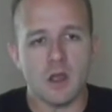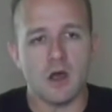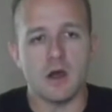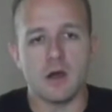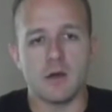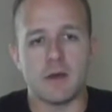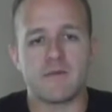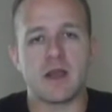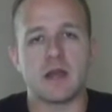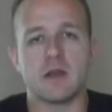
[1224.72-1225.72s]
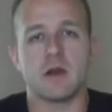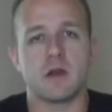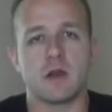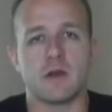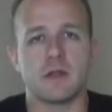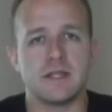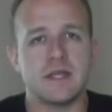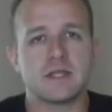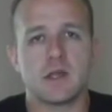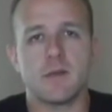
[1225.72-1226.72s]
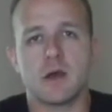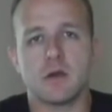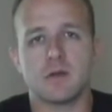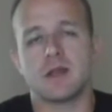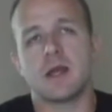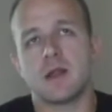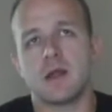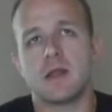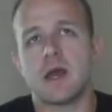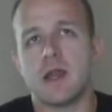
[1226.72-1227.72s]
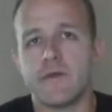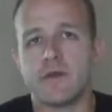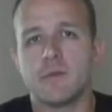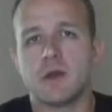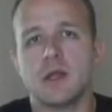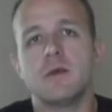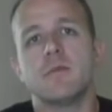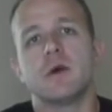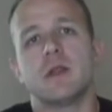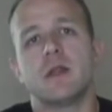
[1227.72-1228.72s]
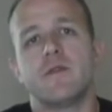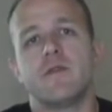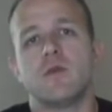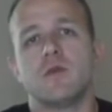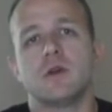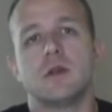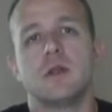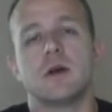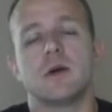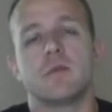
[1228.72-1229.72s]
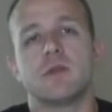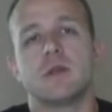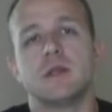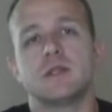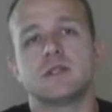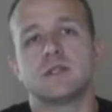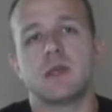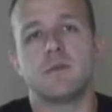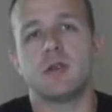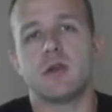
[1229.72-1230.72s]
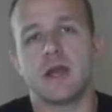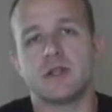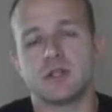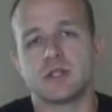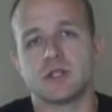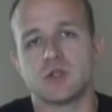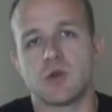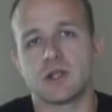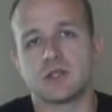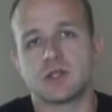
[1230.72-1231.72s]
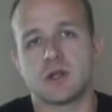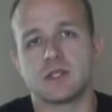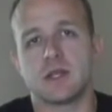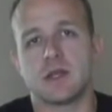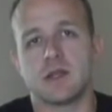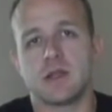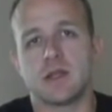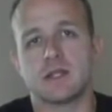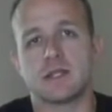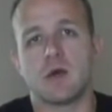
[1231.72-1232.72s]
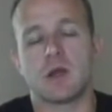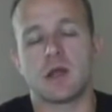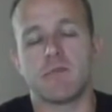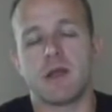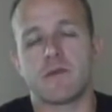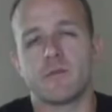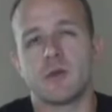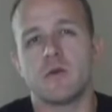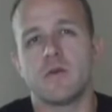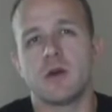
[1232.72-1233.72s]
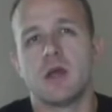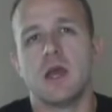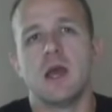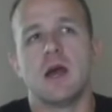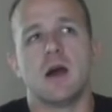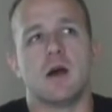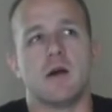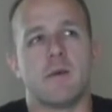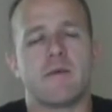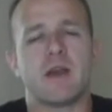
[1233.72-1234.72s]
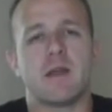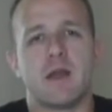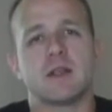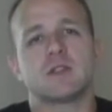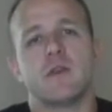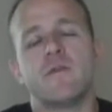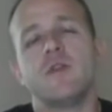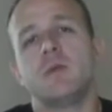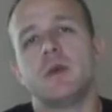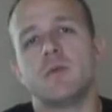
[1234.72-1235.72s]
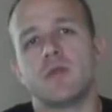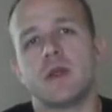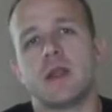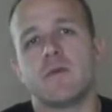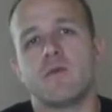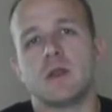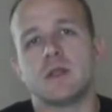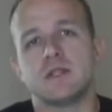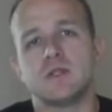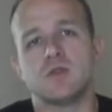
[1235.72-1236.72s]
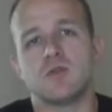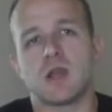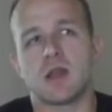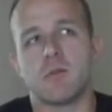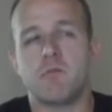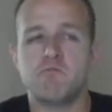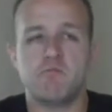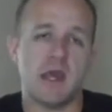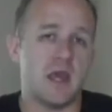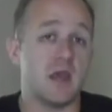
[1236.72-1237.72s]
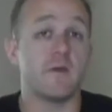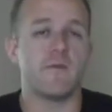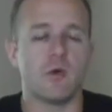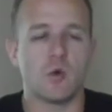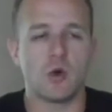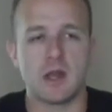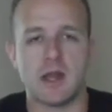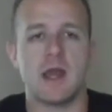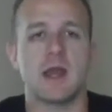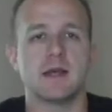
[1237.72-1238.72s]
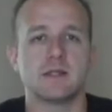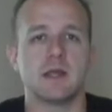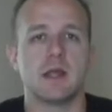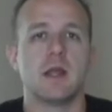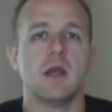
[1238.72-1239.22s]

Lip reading: I've gotten a decent amount, not everybody, but if you would, please send me your addresses so I can start sending things out when I get back from Nova. I've gotten actually a few people that have wanted to kind of pay it forward and asked that,